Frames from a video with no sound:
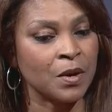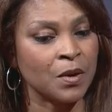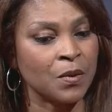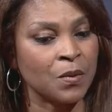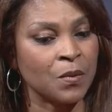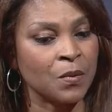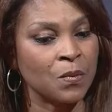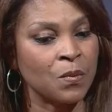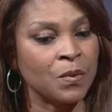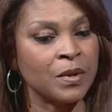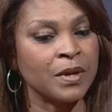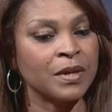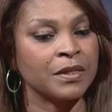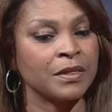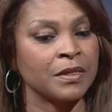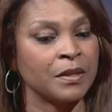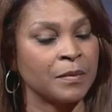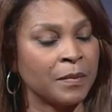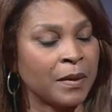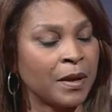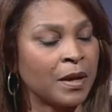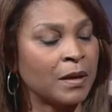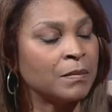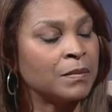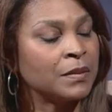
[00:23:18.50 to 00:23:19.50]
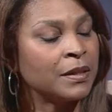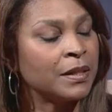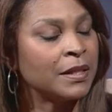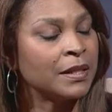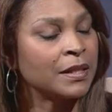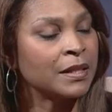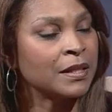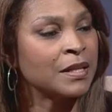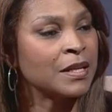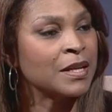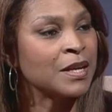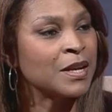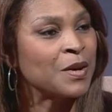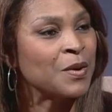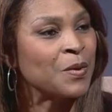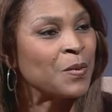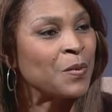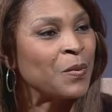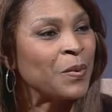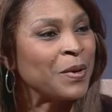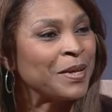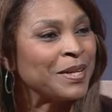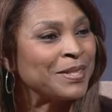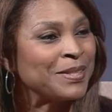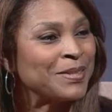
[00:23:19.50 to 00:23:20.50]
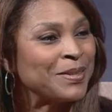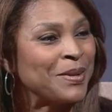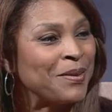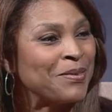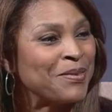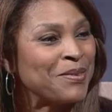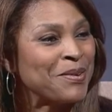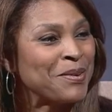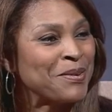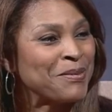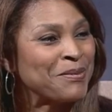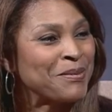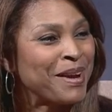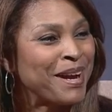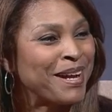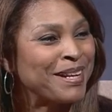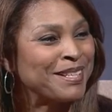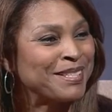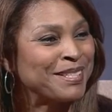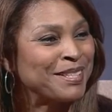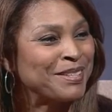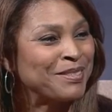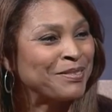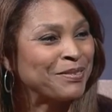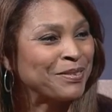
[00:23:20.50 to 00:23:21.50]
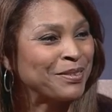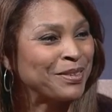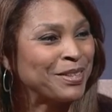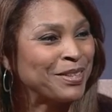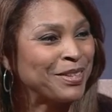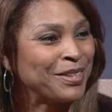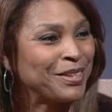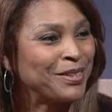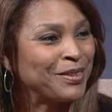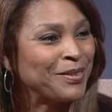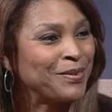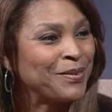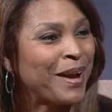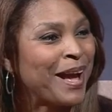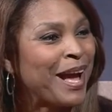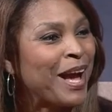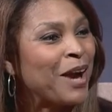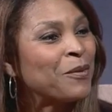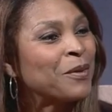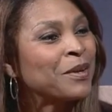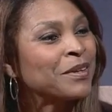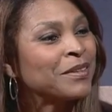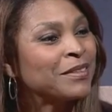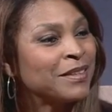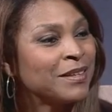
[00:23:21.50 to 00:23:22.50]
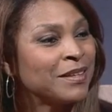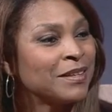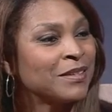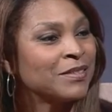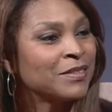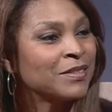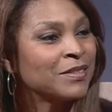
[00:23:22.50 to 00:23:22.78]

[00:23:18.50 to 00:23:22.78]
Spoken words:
with the public, what is on the horizon for you? How are things